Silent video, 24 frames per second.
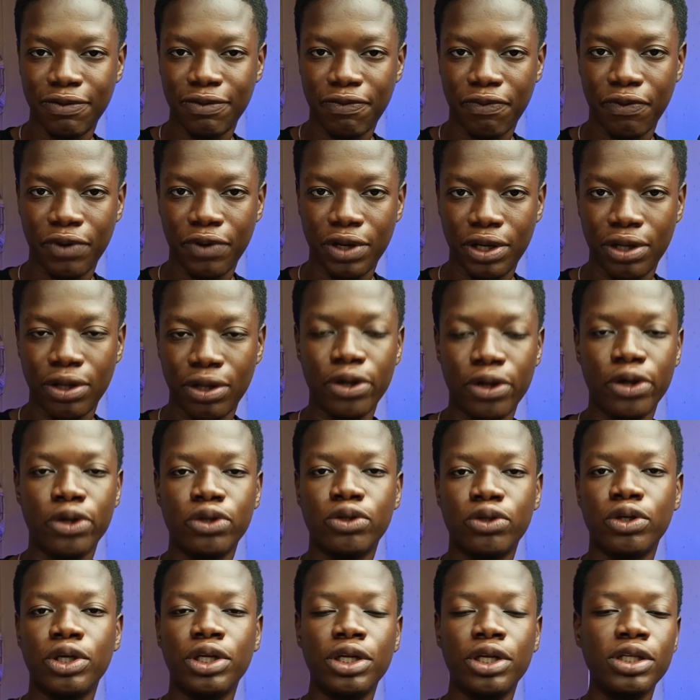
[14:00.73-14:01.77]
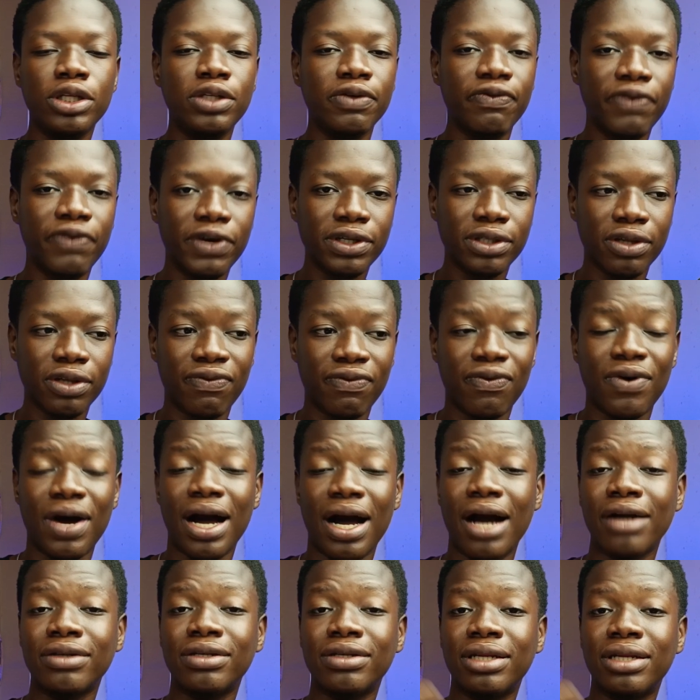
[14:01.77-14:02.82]
free. So you need to first of all
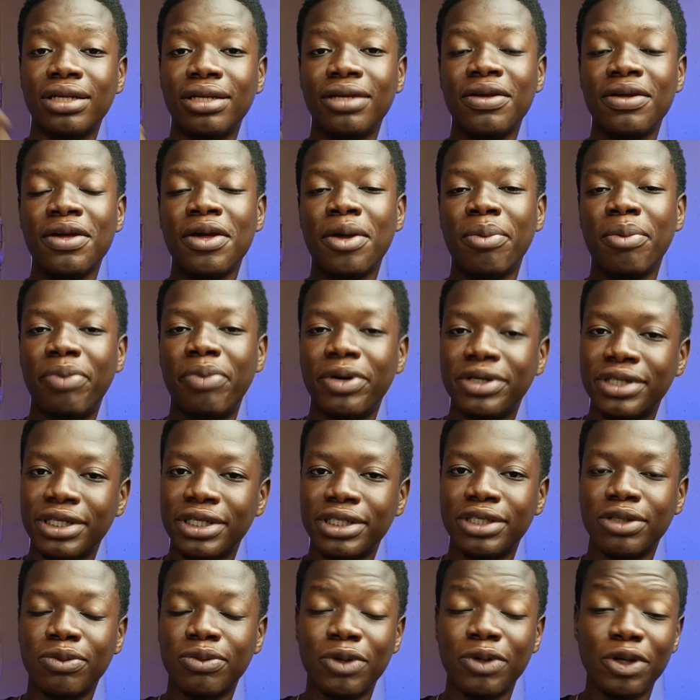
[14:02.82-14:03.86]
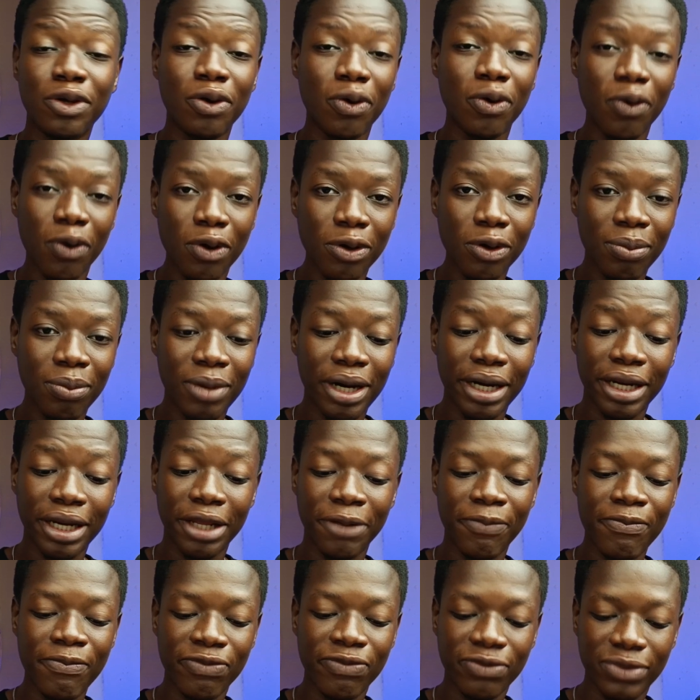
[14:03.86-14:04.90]
actually purchase it with your own money,
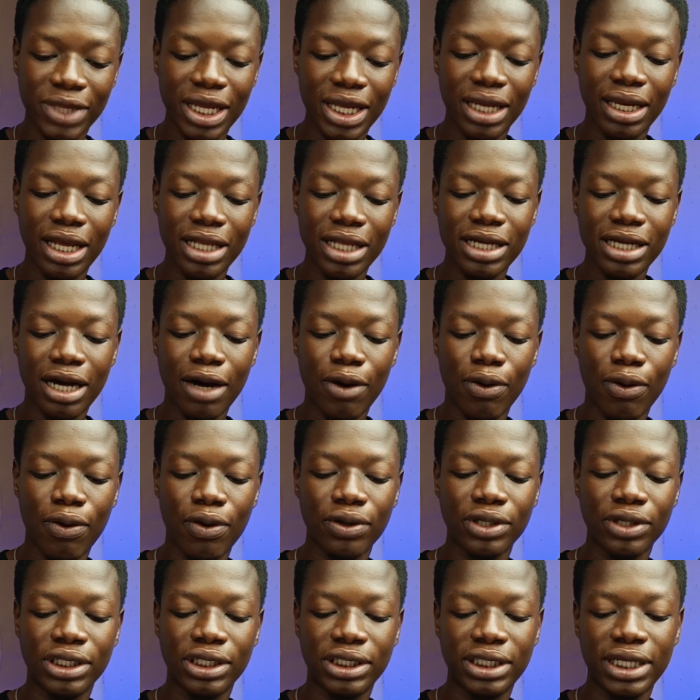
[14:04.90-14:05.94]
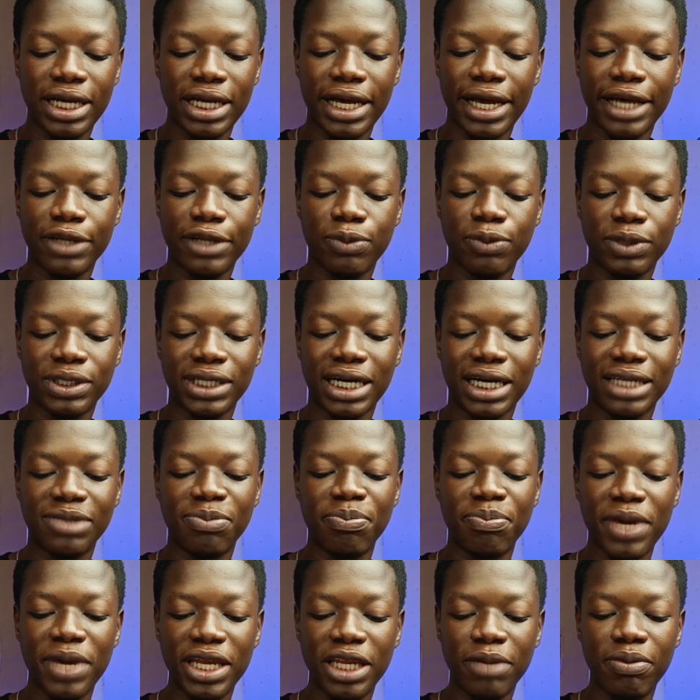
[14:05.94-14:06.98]
then later on share it with as
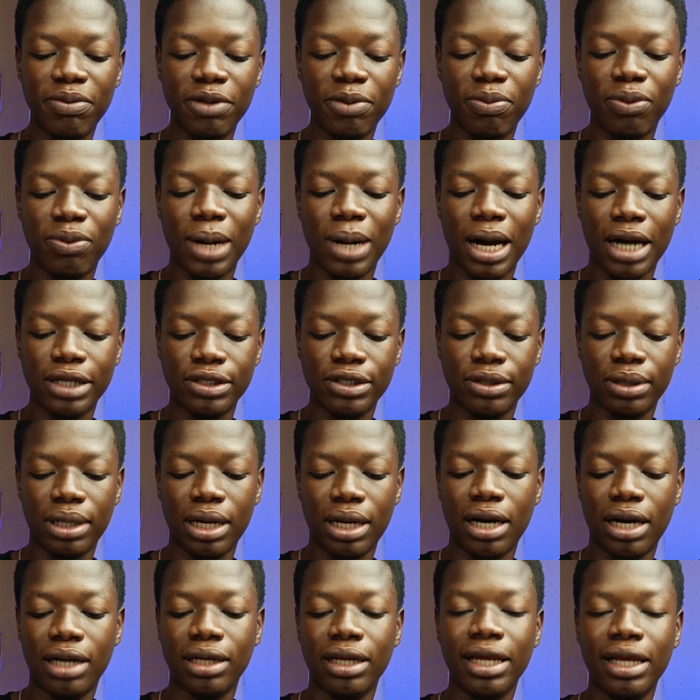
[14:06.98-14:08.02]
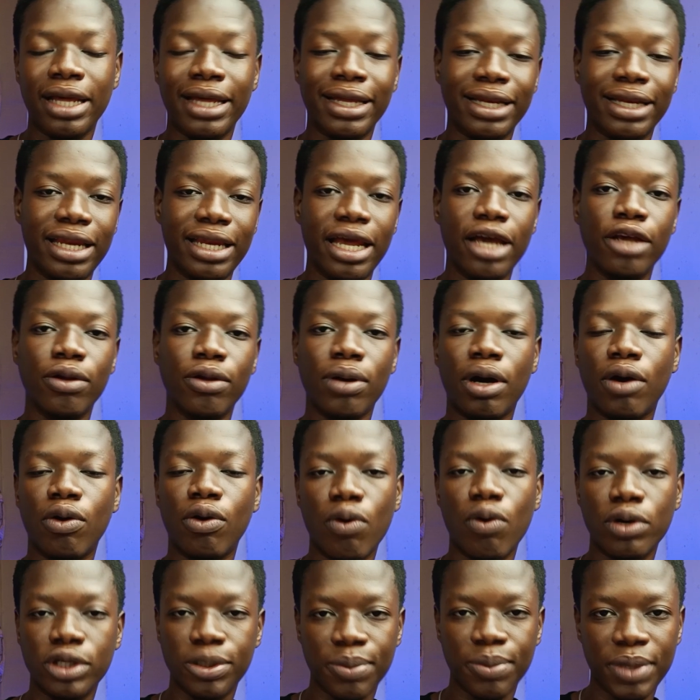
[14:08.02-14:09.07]
many people as you can. Then you are
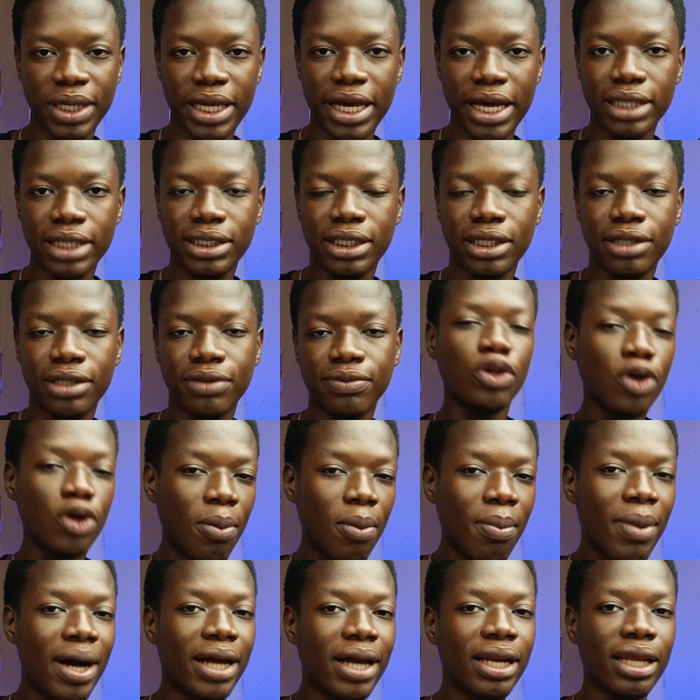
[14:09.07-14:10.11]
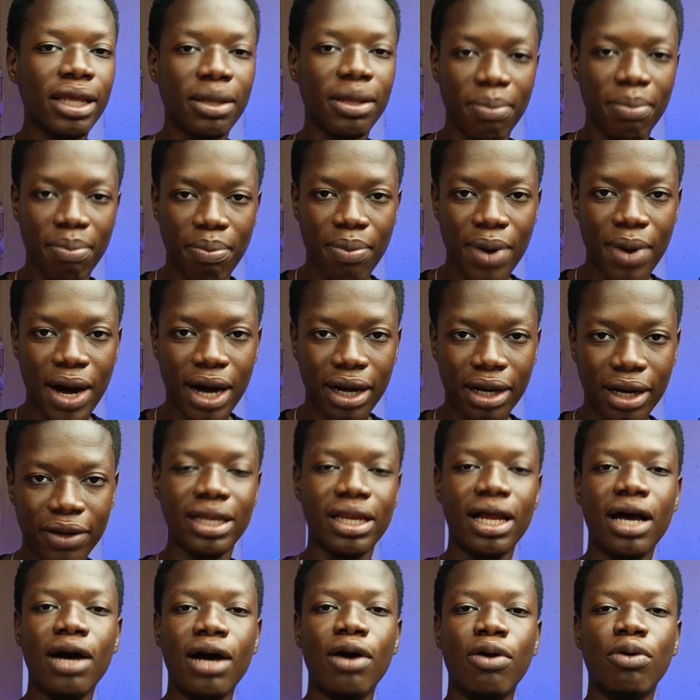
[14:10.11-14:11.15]
going to be getting your money back.
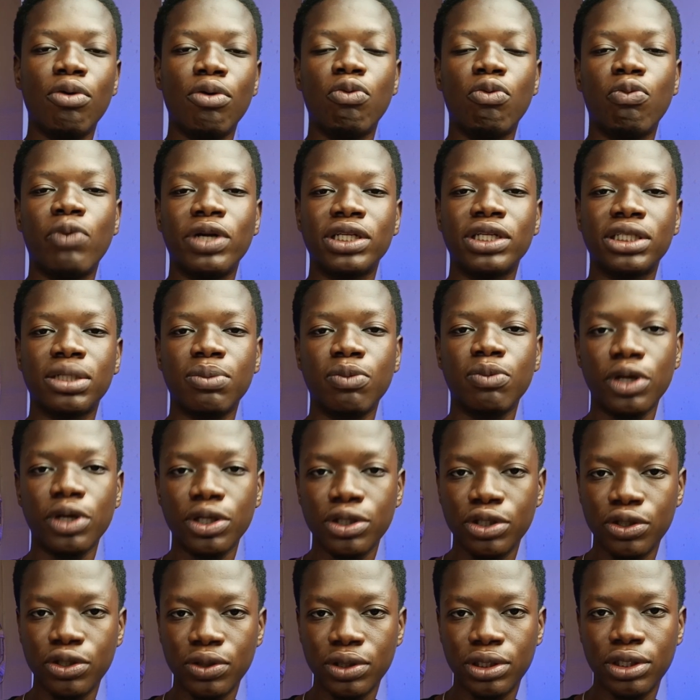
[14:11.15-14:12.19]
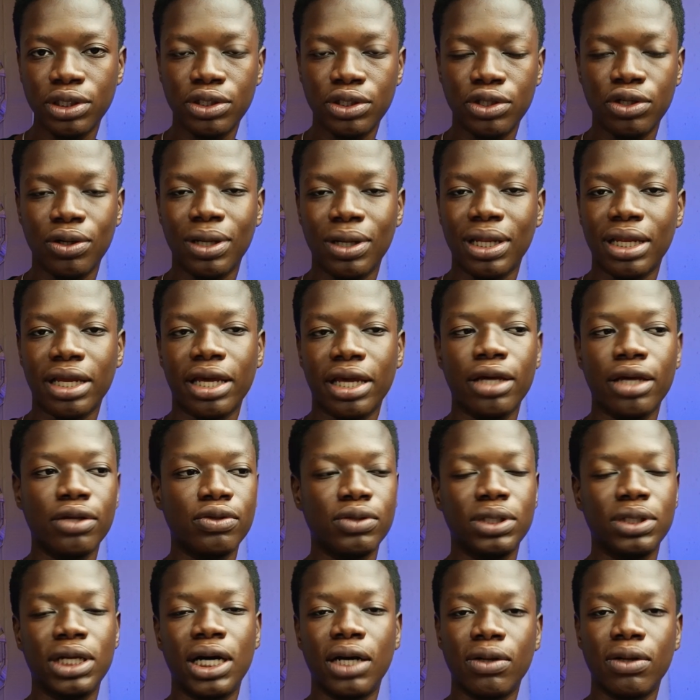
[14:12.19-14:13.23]
Now when someone uses your link
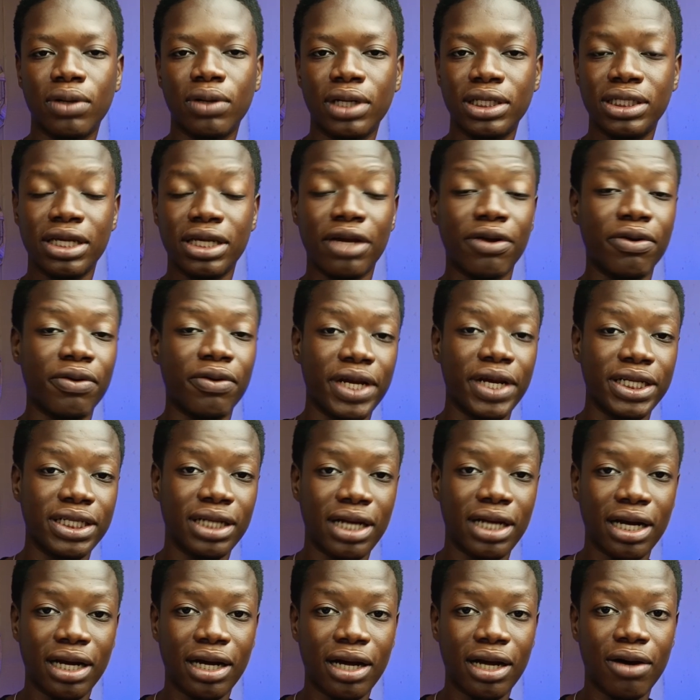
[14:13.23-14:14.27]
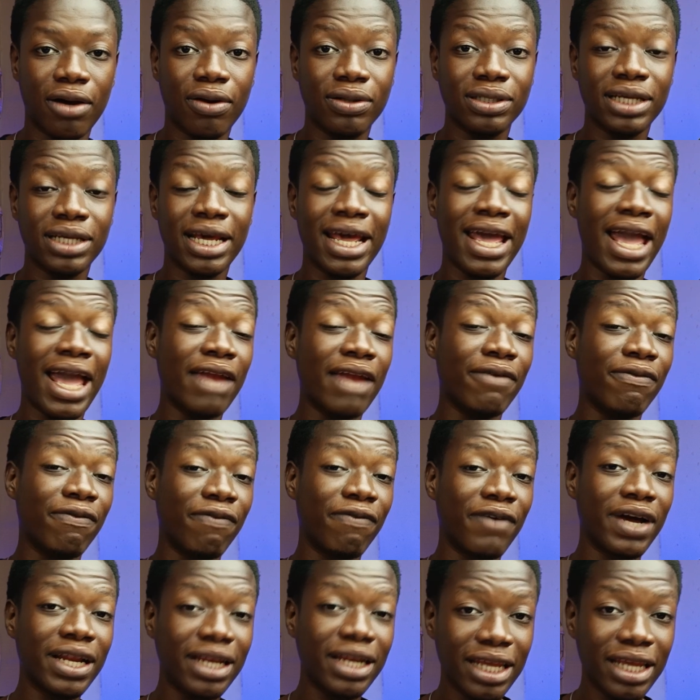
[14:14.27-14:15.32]
to download it and create an account and
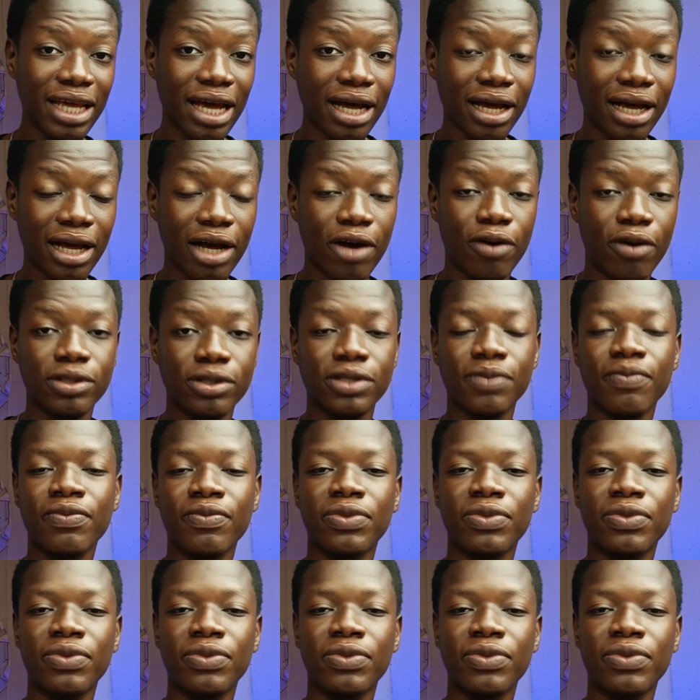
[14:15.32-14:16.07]
fund the account,